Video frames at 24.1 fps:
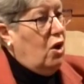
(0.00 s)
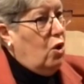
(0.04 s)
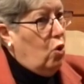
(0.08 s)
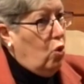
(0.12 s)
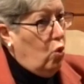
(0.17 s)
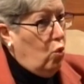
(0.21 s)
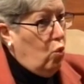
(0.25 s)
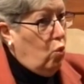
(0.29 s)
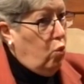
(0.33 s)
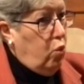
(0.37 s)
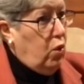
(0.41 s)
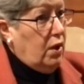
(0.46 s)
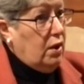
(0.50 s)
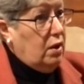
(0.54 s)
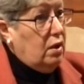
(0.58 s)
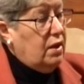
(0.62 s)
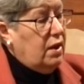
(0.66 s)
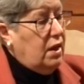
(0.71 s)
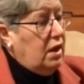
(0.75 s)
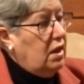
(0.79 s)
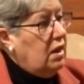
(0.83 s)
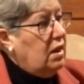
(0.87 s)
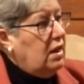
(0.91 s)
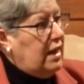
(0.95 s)
will
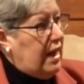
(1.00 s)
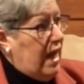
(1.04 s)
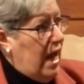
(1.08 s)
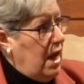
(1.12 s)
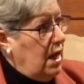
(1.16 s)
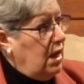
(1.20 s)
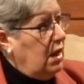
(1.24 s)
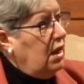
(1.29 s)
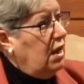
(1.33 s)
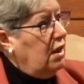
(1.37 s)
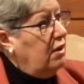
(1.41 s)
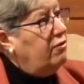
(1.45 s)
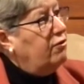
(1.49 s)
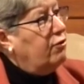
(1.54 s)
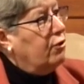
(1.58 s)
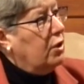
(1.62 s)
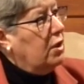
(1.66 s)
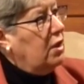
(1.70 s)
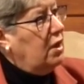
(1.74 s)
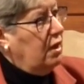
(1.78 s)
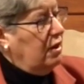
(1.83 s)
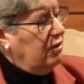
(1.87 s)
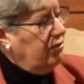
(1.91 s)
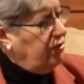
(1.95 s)
he, can he
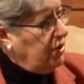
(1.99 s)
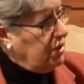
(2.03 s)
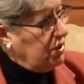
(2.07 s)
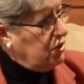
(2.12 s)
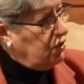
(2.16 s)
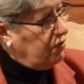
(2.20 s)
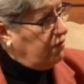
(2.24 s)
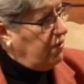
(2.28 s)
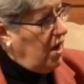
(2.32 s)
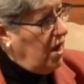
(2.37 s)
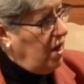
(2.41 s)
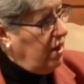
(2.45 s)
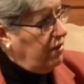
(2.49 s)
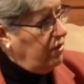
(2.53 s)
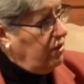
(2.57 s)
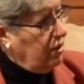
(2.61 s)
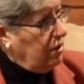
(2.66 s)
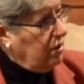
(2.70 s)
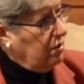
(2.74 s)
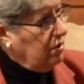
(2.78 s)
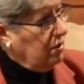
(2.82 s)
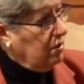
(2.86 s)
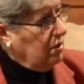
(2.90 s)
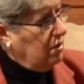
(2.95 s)
forgive his
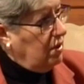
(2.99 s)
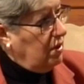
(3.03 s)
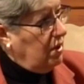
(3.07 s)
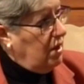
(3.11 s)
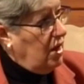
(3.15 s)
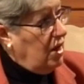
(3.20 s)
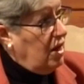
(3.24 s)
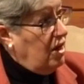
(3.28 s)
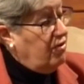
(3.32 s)
father mm-hmm.